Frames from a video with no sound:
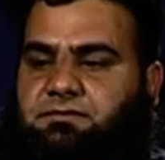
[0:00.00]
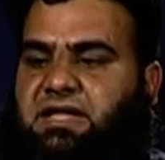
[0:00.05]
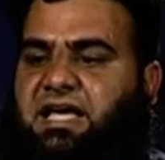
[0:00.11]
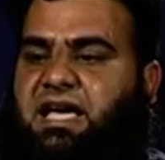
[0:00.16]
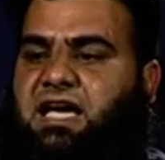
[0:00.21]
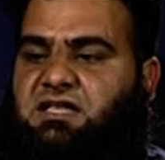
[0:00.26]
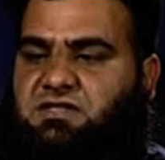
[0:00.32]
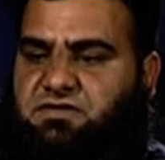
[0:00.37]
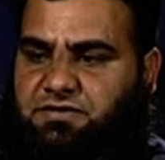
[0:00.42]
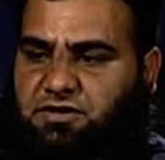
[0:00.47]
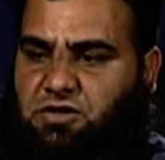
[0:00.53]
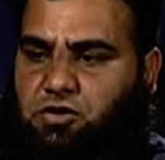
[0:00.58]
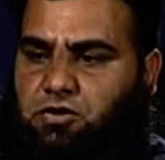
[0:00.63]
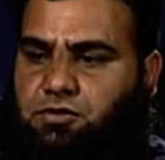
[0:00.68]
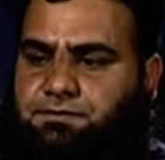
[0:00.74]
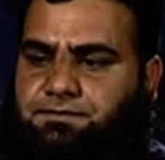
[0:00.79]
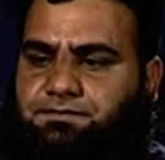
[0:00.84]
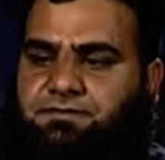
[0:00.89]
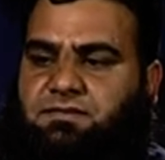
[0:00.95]
As we
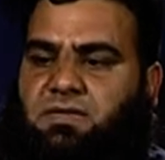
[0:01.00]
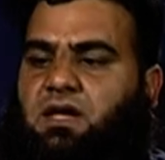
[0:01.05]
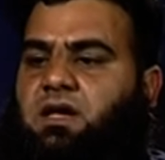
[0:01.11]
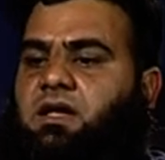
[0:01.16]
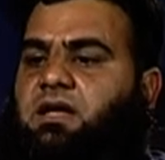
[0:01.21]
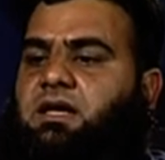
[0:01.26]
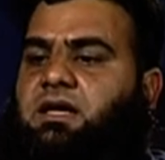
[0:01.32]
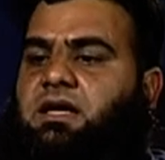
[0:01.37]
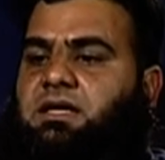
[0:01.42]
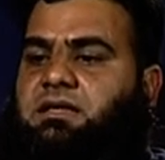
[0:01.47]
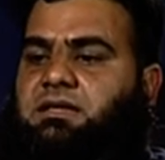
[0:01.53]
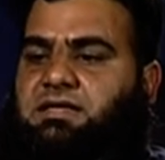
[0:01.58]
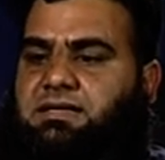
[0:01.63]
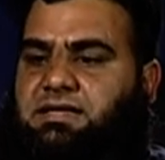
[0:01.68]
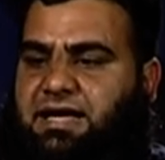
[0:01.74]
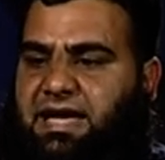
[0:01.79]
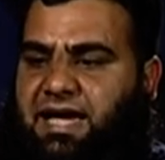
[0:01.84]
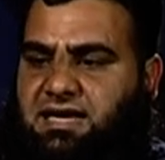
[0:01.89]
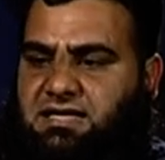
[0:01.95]
know that
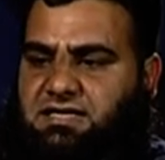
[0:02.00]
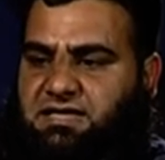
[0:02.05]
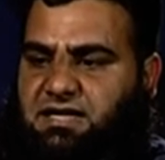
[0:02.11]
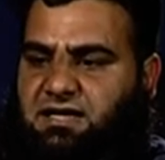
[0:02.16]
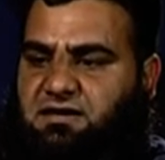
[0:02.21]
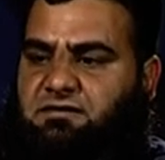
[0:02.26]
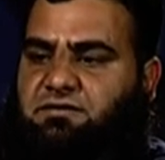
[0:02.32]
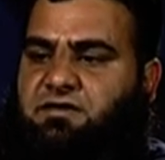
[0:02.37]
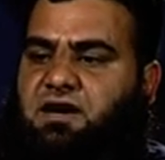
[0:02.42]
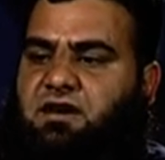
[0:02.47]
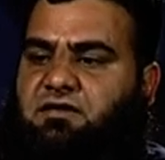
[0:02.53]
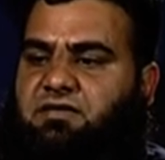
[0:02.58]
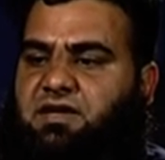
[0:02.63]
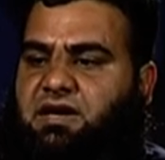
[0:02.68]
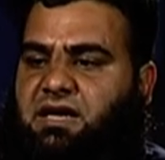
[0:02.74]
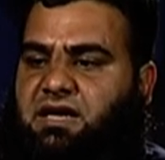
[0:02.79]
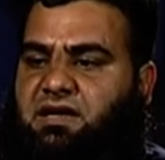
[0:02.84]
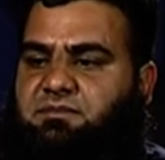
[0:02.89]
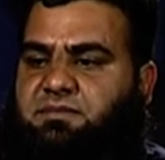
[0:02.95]
x and y
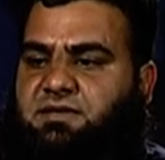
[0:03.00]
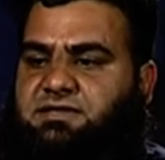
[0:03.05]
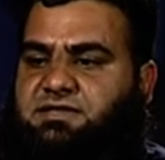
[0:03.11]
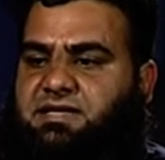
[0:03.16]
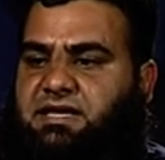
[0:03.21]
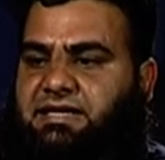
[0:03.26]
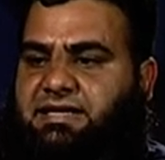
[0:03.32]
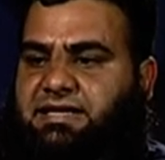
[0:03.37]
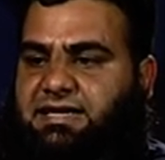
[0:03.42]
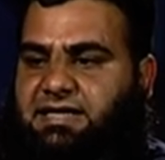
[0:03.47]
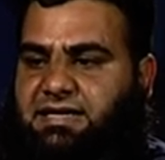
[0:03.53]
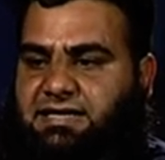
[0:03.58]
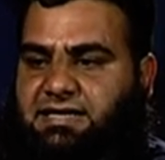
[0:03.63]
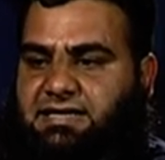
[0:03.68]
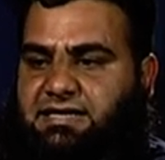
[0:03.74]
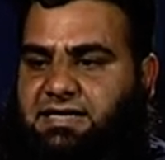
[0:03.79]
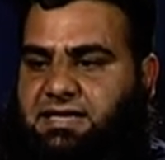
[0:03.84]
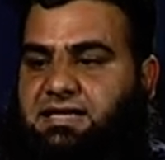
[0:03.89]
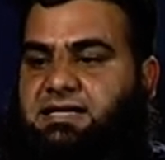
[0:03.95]
variables are
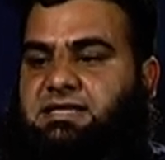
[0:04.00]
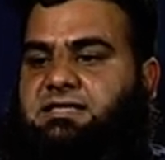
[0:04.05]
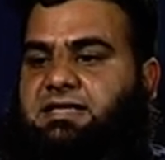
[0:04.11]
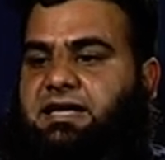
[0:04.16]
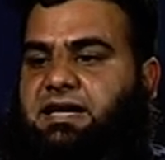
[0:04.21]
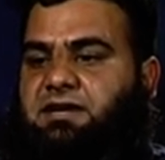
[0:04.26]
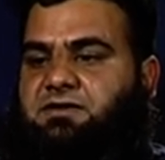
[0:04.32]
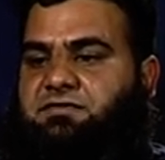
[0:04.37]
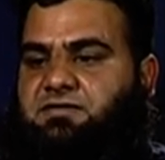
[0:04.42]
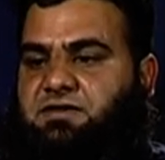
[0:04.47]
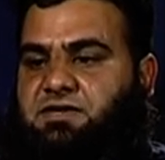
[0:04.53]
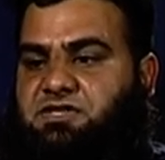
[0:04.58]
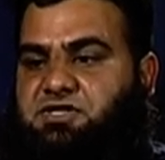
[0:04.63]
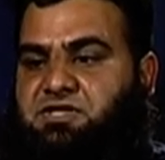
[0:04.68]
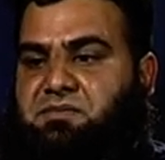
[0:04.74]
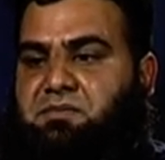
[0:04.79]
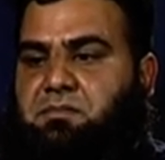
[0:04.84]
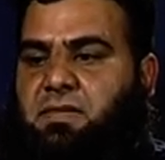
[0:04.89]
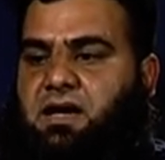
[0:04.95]
declared inside
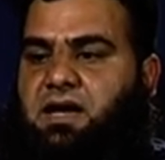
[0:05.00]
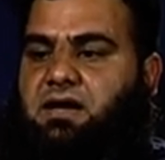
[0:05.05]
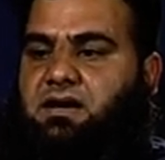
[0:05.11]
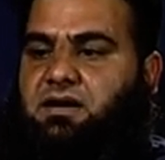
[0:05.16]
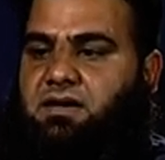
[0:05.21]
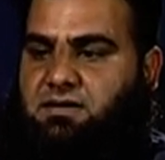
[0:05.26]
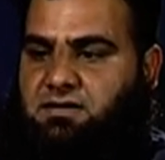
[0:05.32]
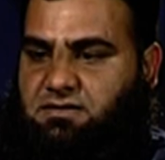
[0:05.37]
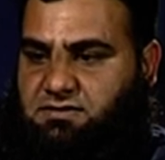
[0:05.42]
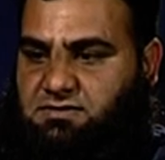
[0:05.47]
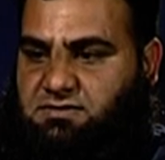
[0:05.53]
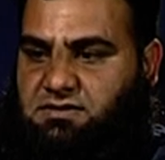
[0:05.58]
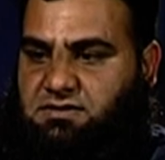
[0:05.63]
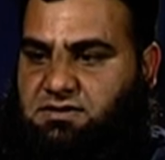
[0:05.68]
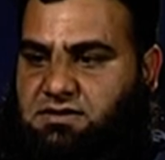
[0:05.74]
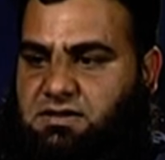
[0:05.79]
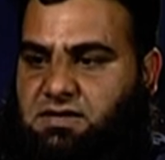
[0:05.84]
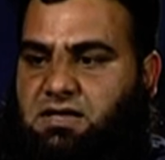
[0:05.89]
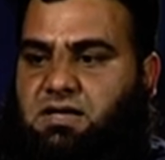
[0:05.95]
function man.
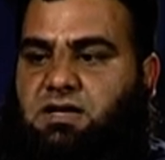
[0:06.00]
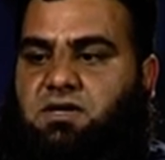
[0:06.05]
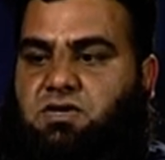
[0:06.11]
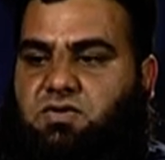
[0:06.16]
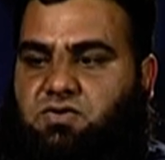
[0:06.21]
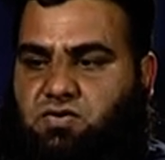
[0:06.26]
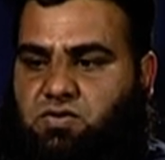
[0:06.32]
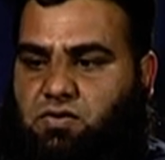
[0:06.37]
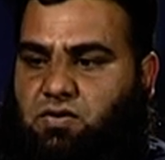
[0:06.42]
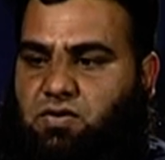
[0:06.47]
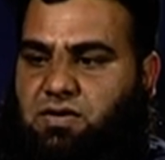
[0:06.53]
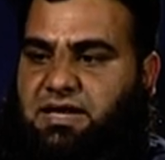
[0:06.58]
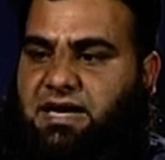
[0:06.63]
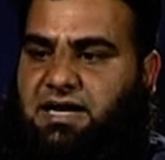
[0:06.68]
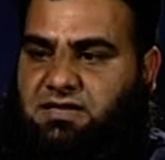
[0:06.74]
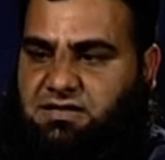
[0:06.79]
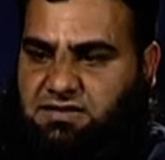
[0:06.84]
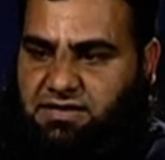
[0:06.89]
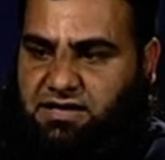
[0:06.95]
So
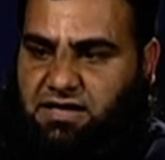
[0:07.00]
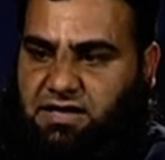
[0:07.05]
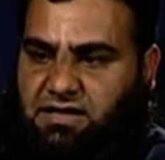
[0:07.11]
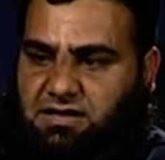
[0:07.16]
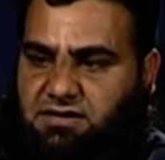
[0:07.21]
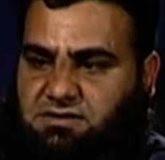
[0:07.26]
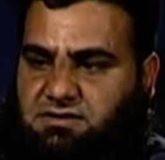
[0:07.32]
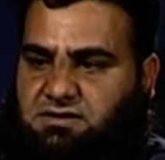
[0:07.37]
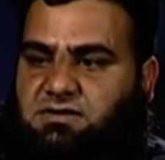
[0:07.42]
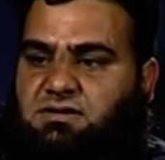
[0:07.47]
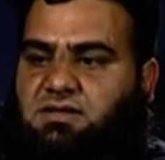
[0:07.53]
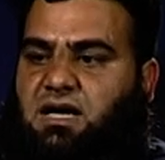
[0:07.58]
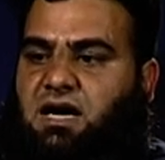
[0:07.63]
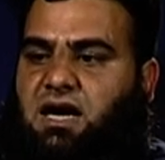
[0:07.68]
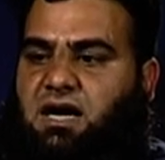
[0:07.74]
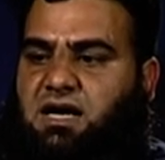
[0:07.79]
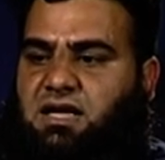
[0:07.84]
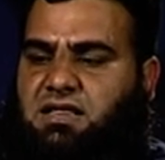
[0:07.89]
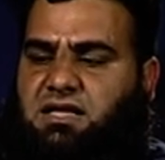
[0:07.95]
let's see,
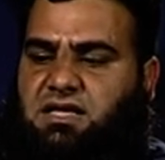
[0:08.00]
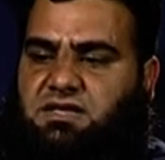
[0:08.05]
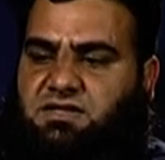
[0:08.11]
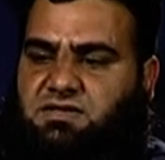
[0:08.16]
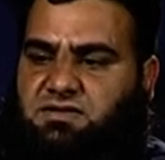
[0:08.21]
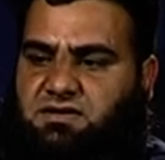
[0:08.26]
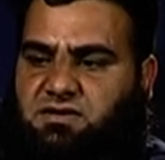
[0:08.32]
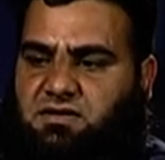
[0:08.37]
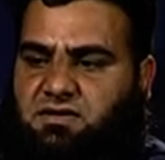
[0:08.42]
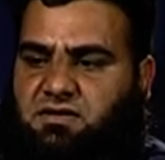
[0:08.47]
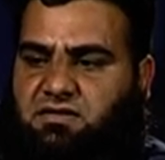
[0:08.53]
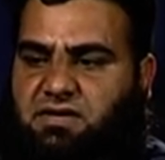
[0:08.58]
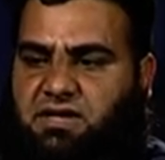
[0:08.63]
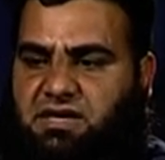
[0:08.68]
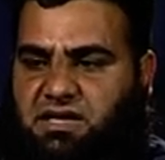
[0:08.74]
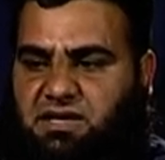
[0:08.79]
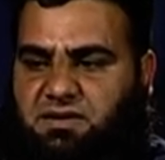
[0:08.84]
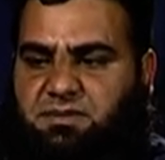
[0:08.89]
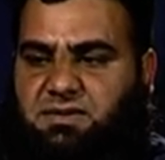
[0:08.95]
are these
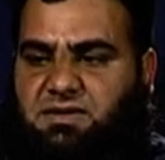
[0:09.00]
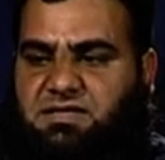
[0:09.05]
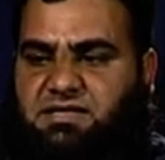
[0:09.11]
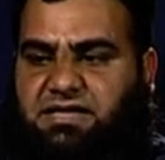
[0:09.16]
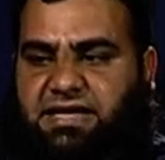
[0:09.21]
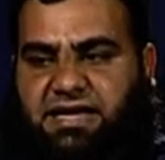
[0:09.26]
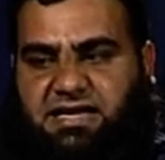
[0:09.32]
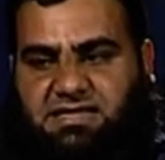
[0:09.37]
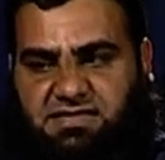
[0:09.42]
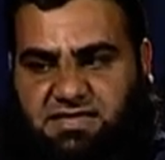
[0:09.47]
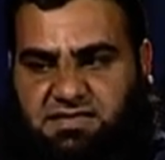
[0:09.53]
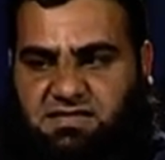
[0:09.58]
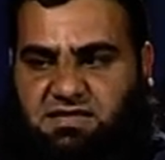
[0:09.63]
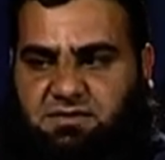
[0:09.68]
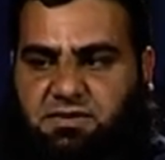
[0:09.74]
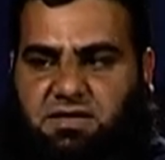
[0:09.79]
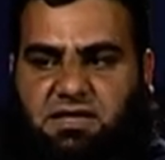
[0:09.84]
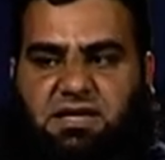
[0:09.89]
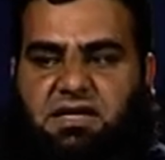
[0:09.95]
variables
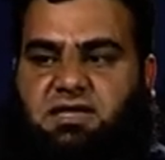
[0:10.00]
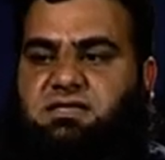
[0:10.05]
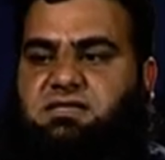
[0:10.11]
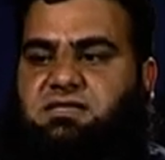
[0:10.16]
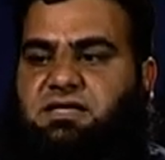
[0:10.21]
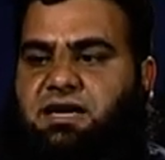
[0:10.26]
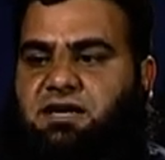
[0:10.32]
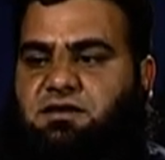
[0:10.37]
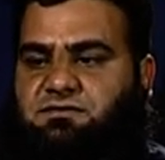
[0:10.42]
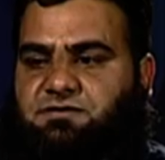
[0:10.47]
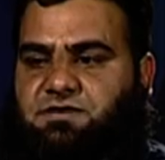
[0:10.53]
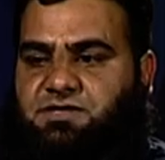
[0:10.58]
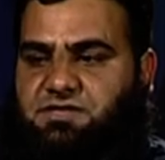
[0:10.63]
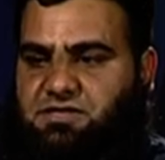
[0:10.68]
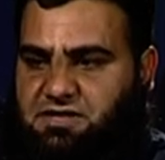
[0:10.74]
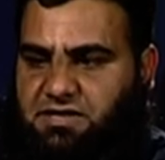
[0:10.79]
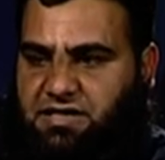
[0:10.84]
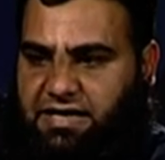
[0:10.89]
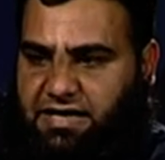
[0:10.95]
accessible inside
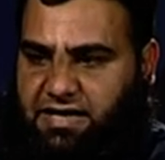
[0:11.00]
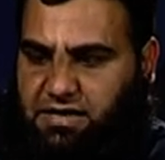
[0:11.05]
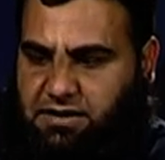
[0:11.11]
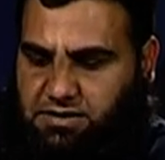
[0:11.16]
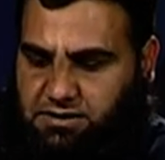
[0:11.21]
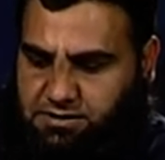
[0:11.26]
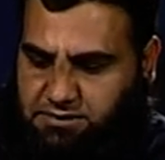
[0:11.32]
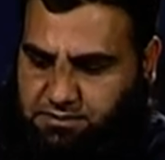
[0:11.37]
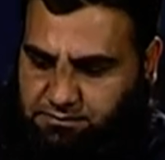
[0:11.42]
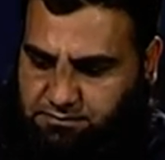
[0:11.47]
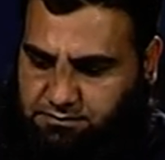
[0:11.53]
function 8?